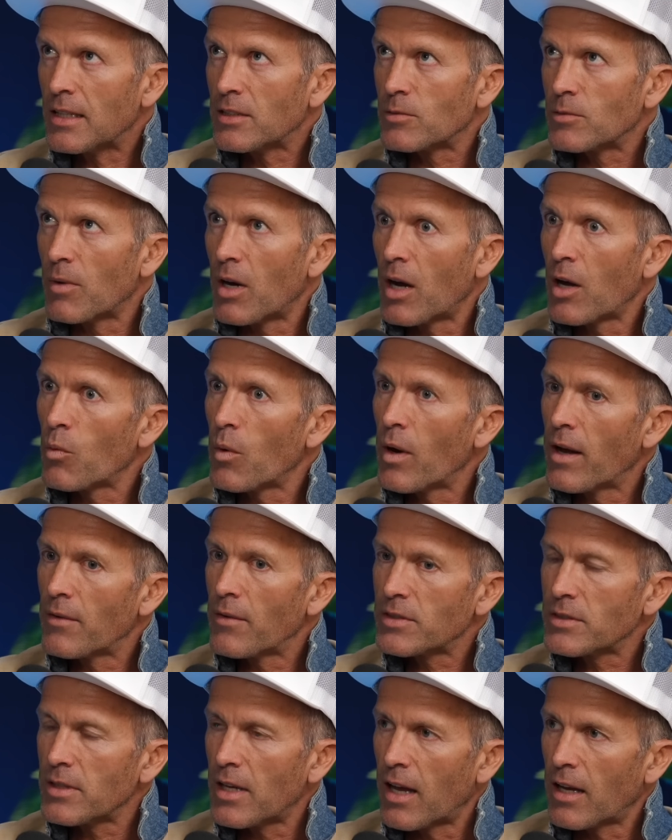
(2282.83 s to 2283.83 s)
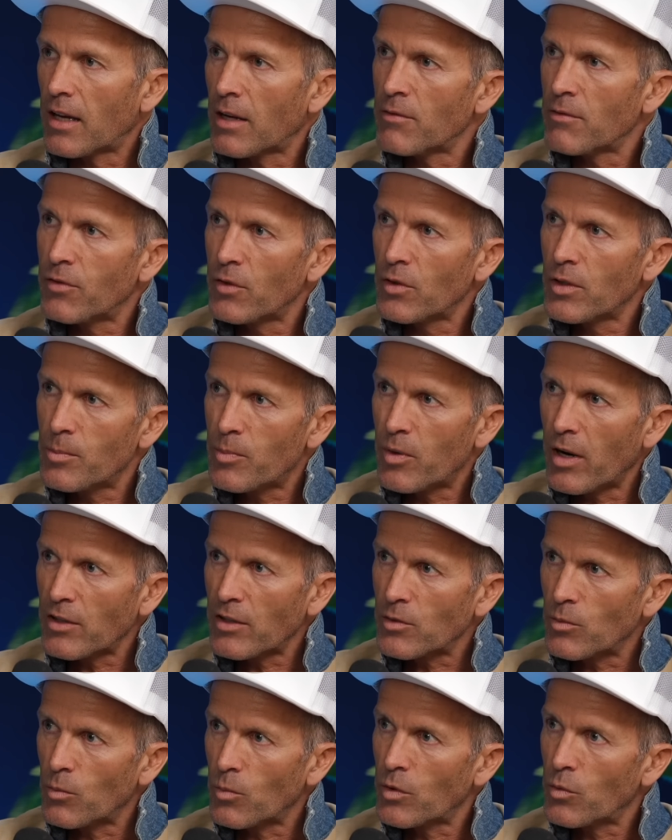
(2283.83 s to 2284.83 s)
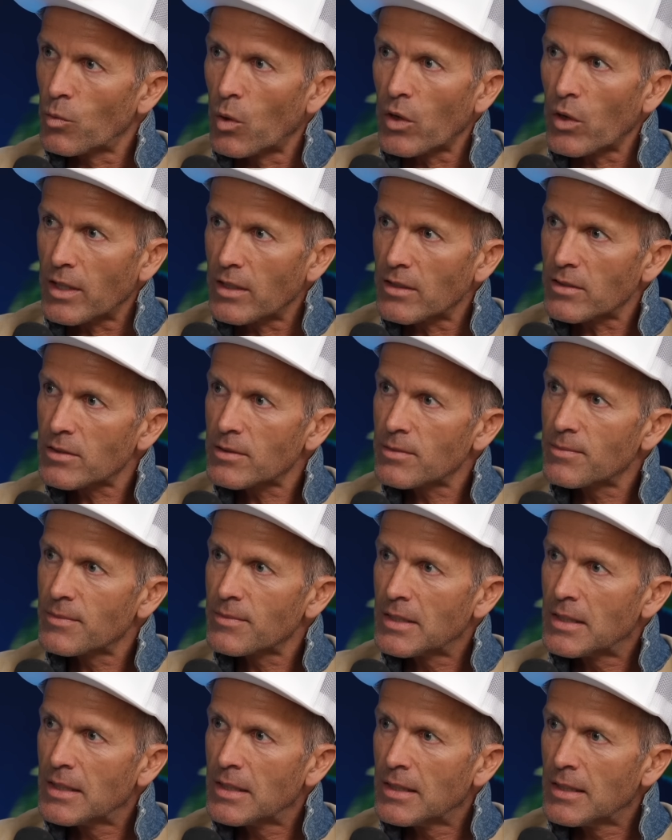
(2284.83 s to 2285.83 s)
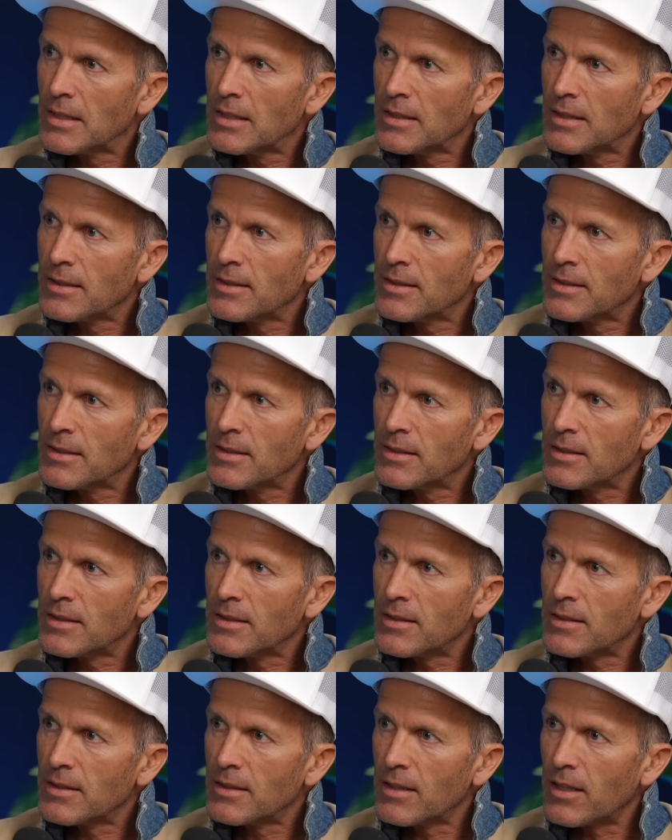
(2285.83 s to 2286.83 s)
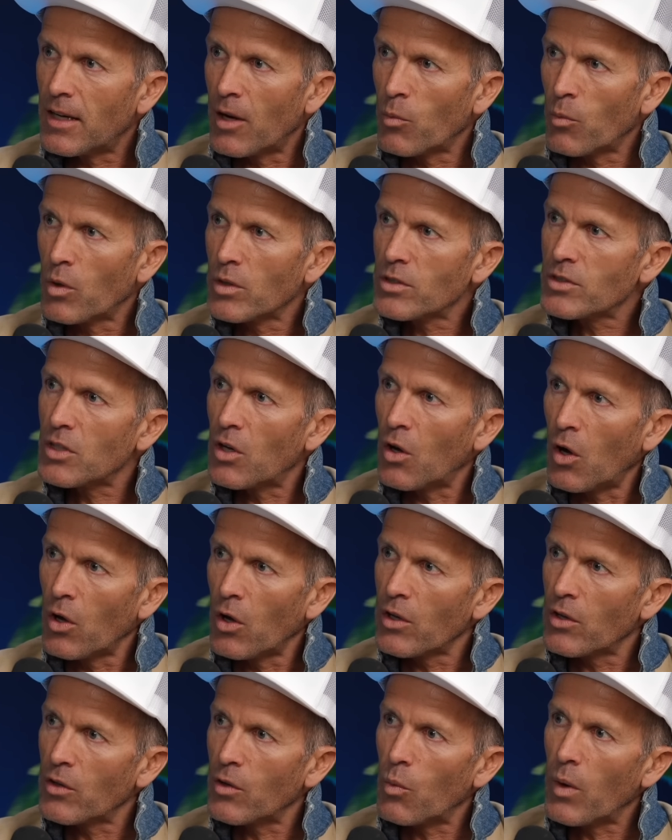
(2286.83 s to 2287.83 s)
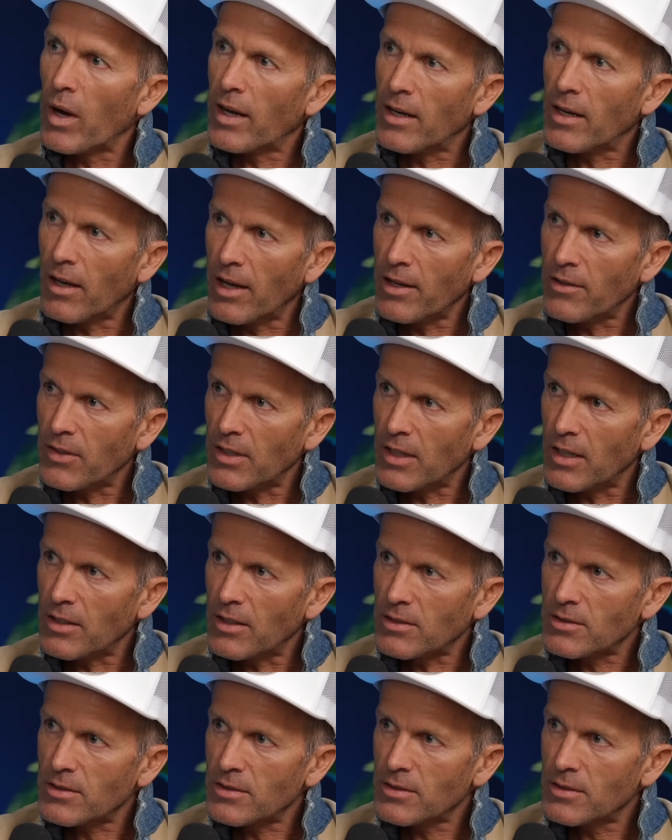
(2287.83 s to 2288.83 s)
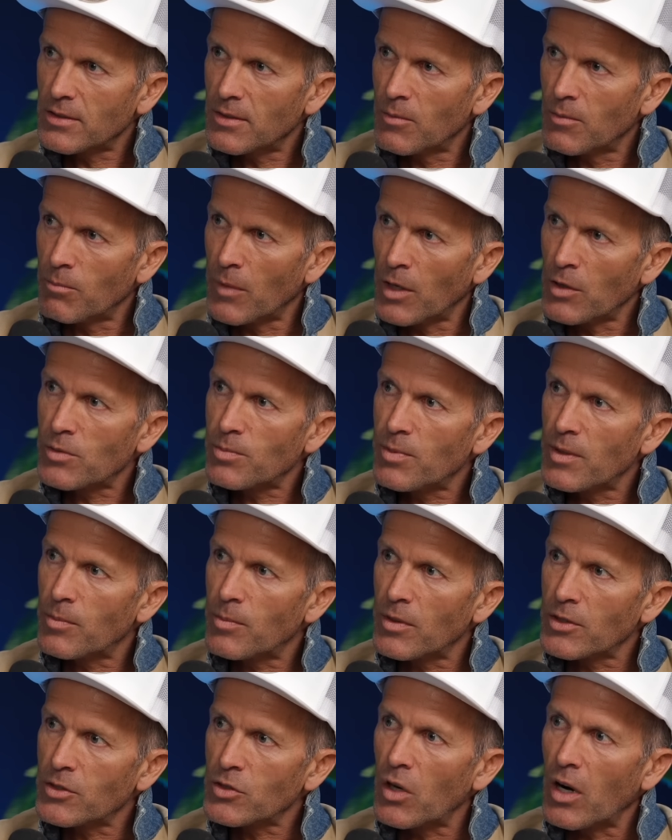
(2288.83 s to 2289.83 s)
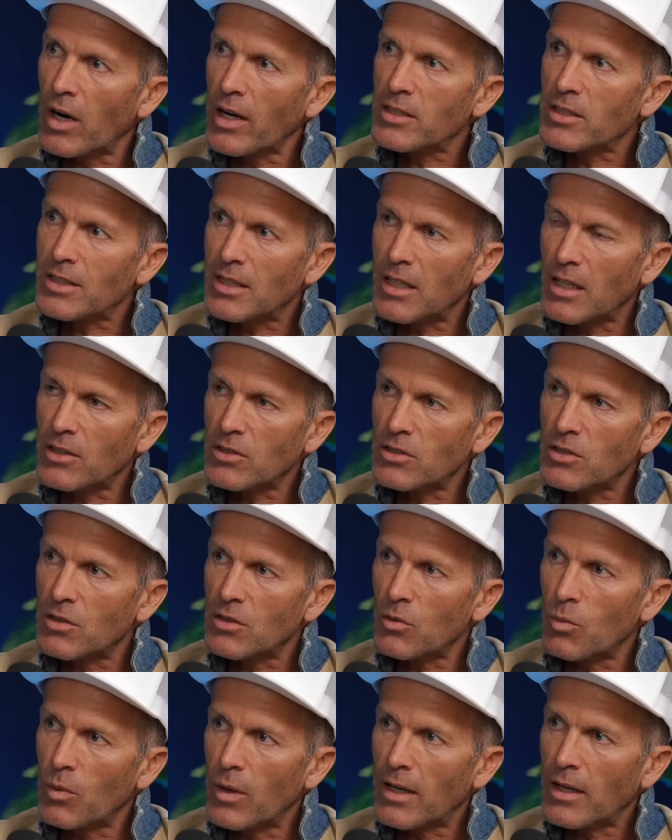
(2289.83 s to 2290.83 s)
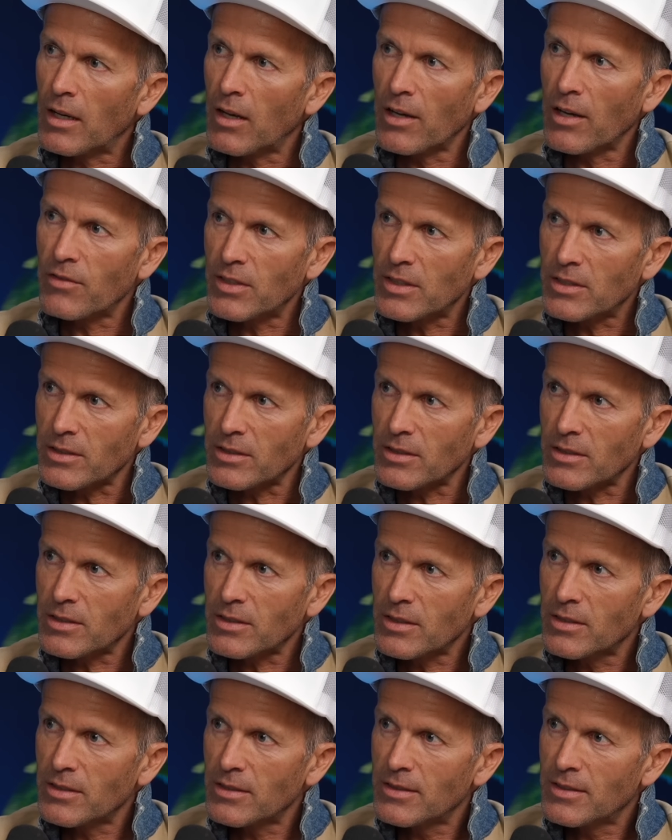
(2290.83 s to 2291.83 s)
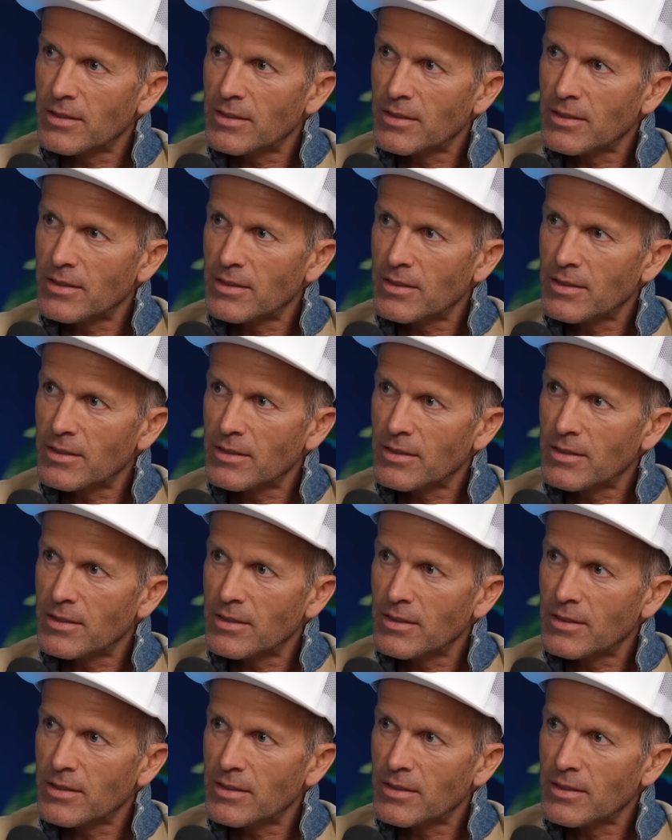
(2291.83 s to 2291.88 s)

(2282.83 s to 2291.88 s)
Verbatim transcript: is my way of saying I'm fully present with what is. Mm. I want to honor the way life is. Most people are trying to get to the way life isn't.